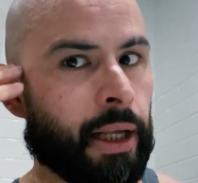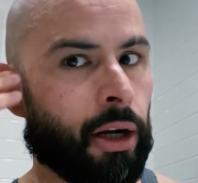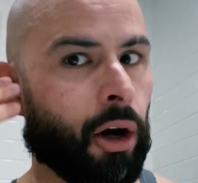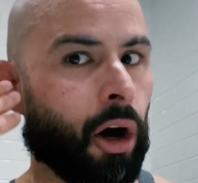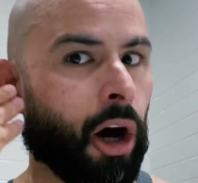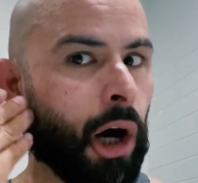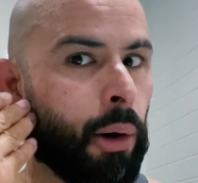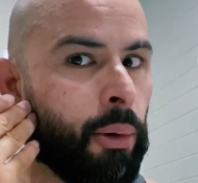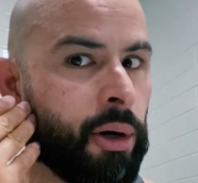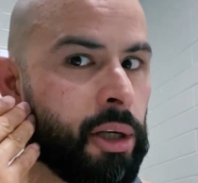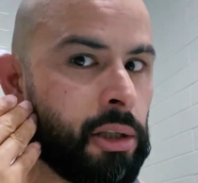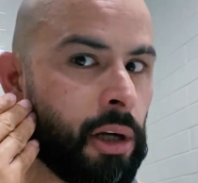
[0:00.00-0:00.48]
I
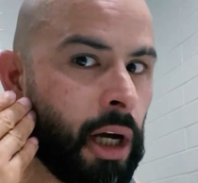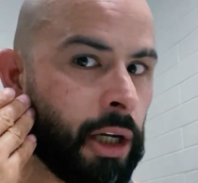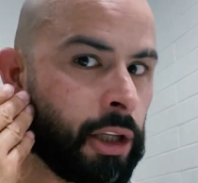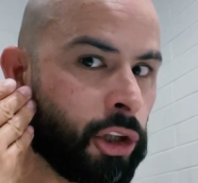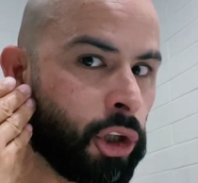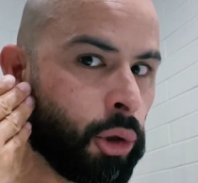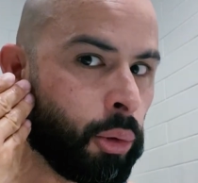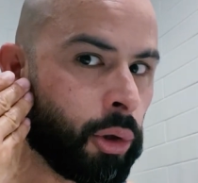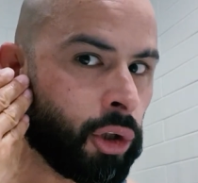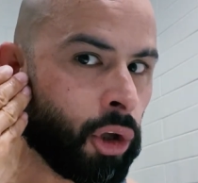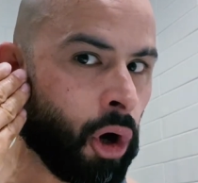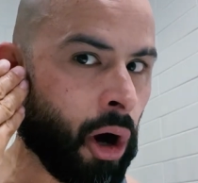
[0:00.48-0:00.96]
always like to
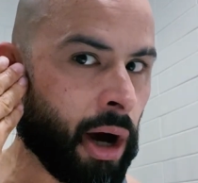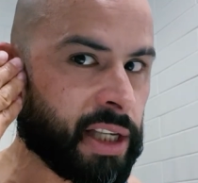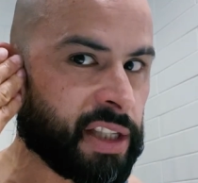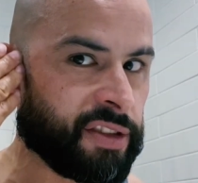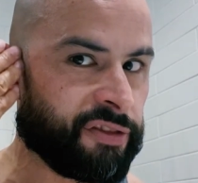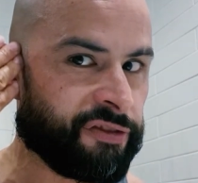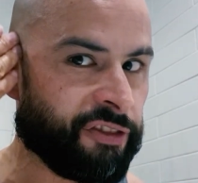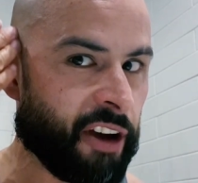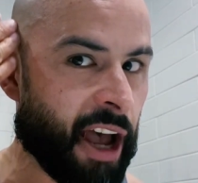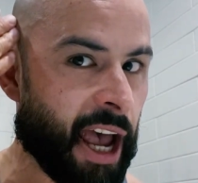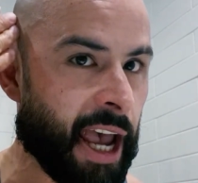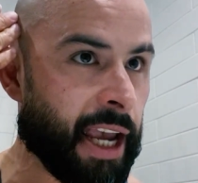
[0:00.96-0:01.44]
do a nice
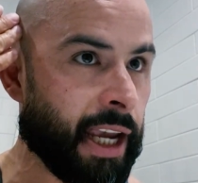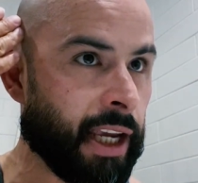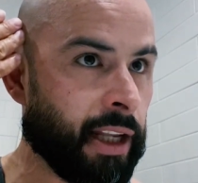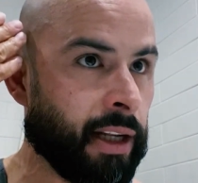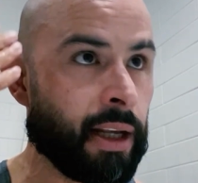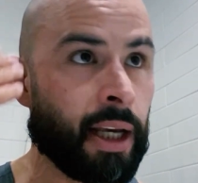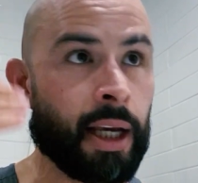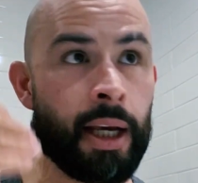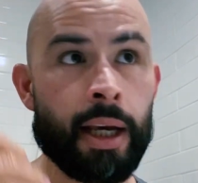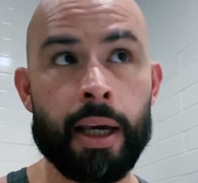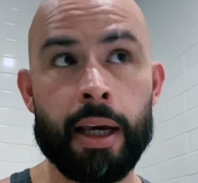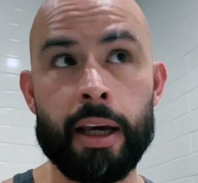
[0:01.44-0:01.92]
fade
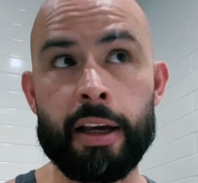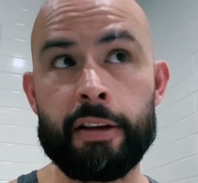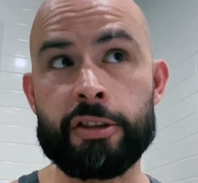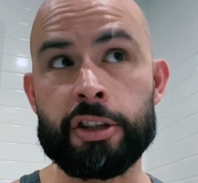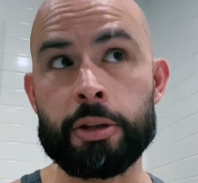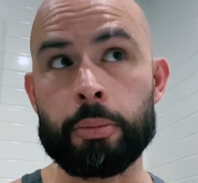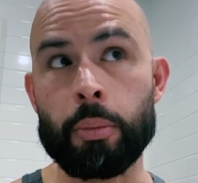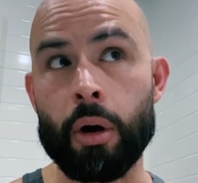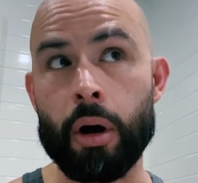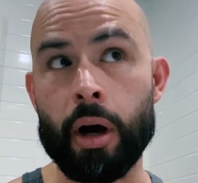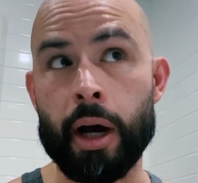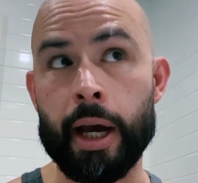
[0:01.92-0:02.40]
into
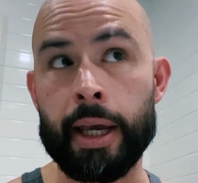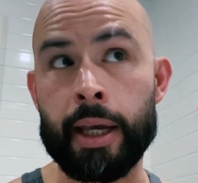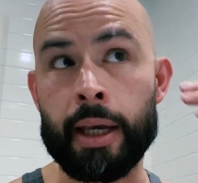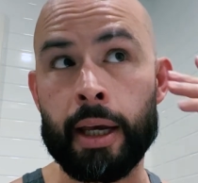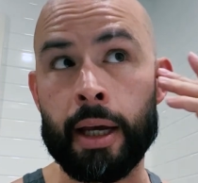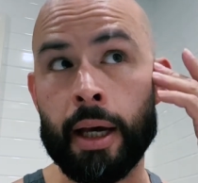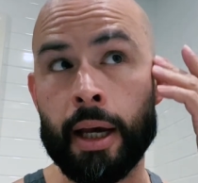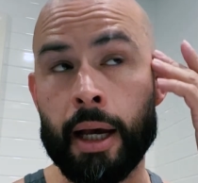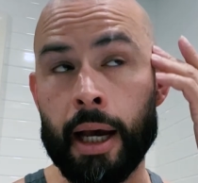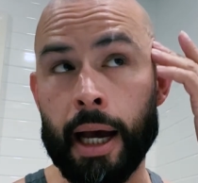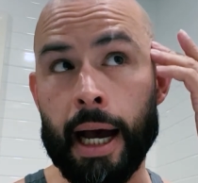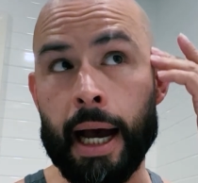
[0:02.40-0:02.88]
my
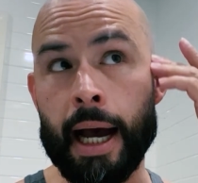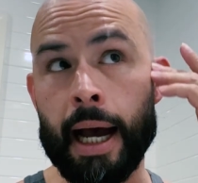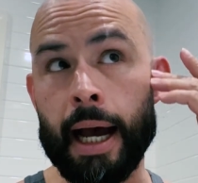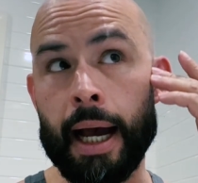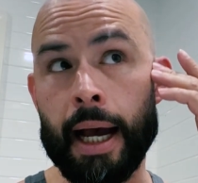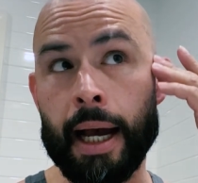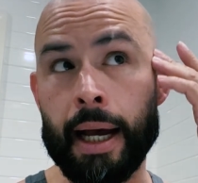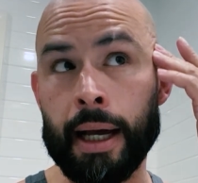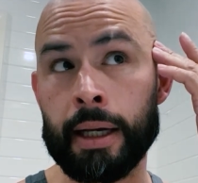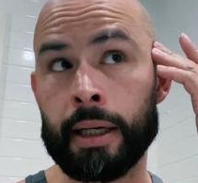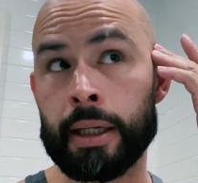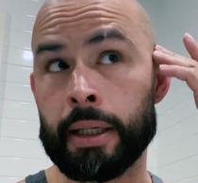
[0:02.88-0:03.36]

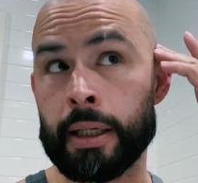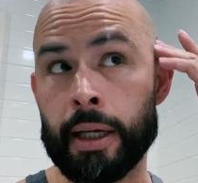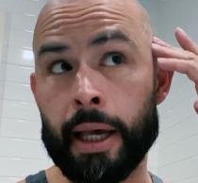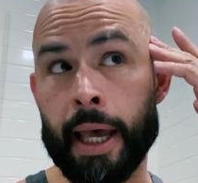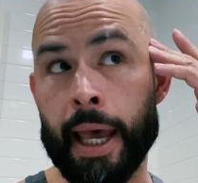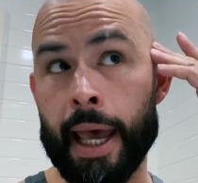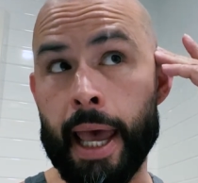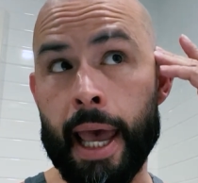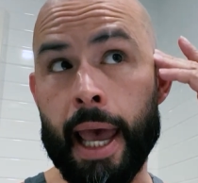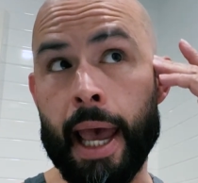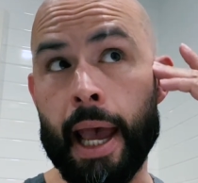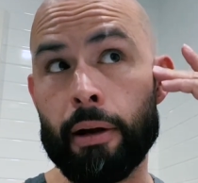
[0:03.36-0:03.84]

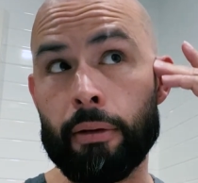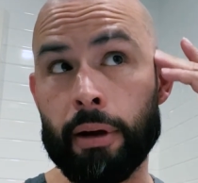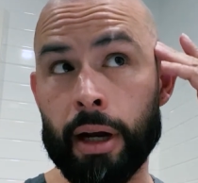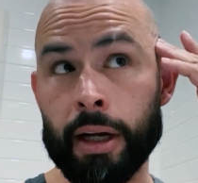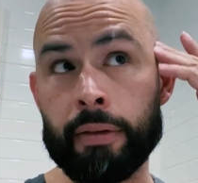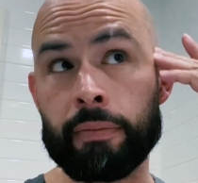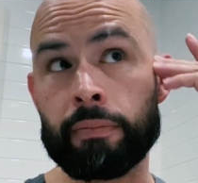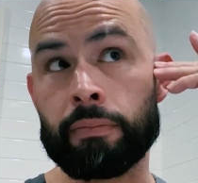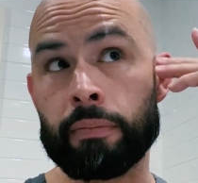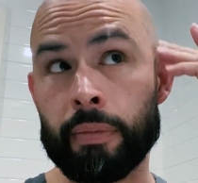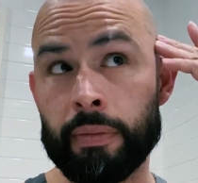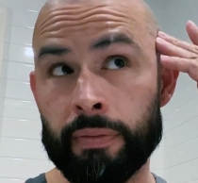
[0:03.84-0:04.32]
hair
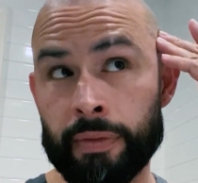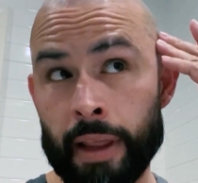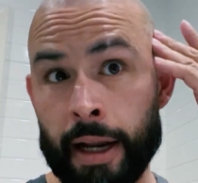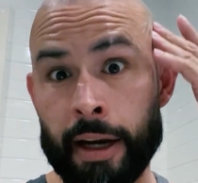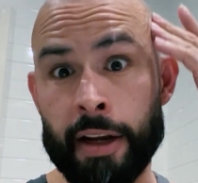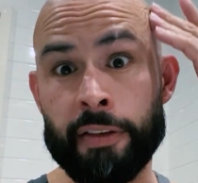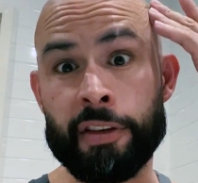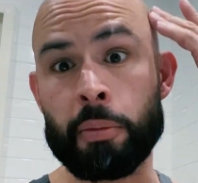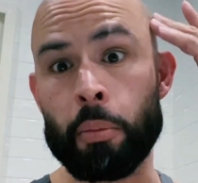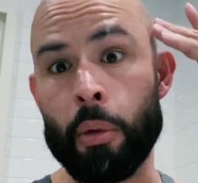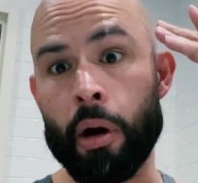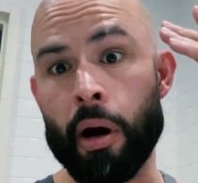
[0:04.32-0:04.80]
and then
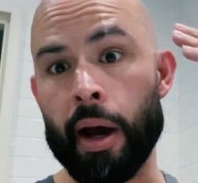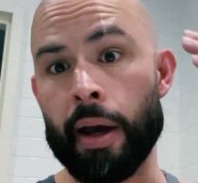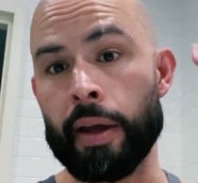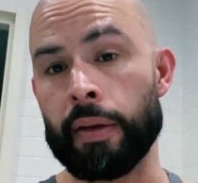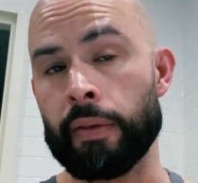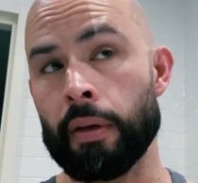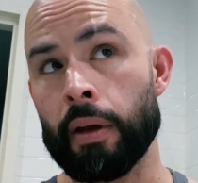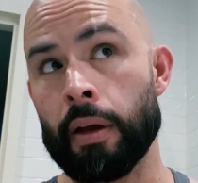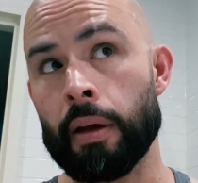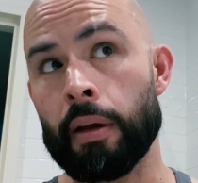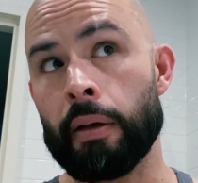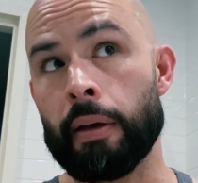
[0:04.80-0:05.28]
into my
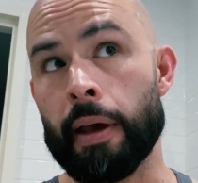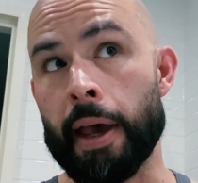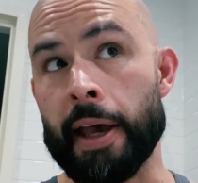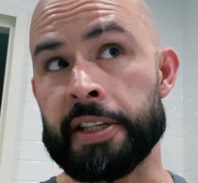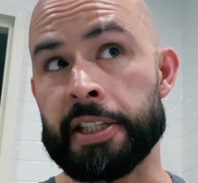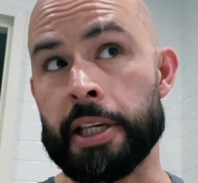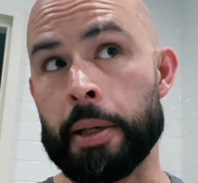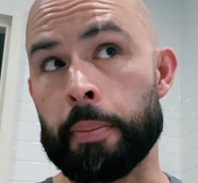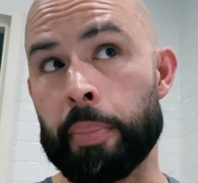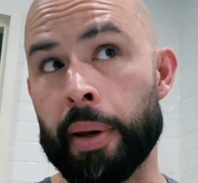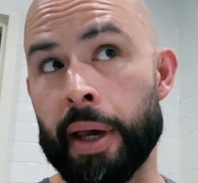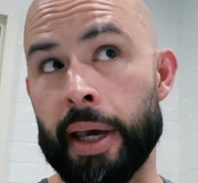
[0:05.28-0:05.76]

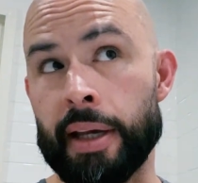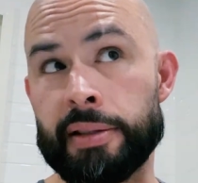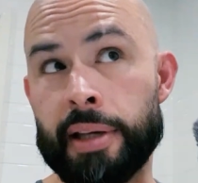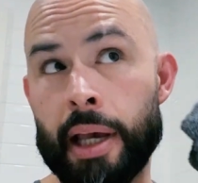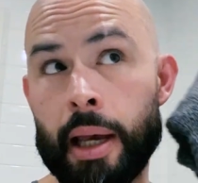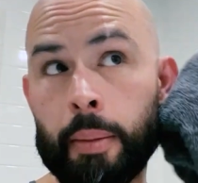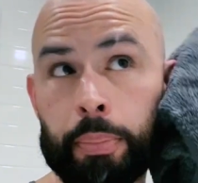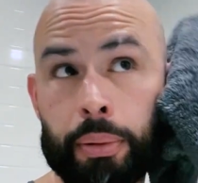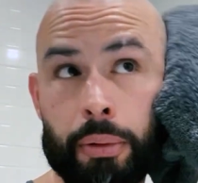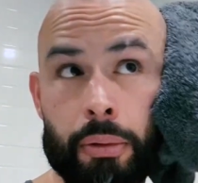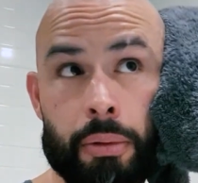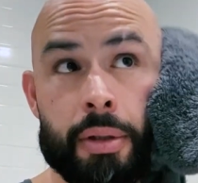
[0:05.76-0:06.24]
SMP
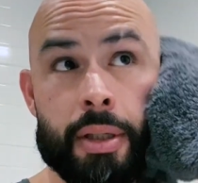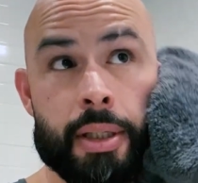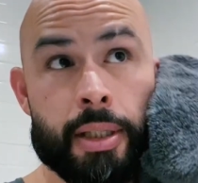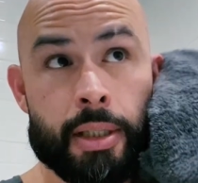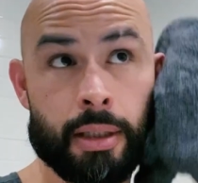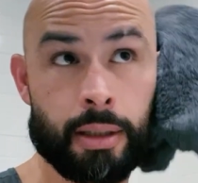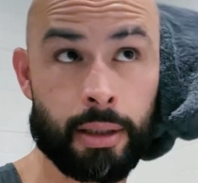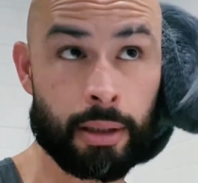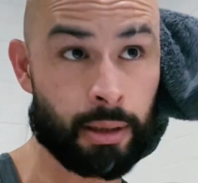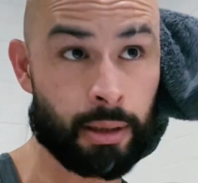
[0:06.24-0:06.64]
temples.